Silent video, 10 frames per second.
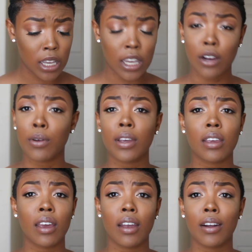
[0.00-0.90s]

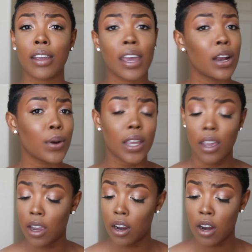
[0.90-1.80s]
Kera Care Kera
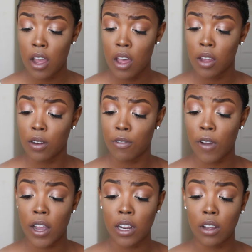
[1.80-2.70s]
Care
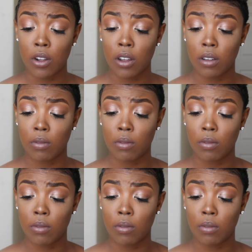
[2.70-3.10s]
Defining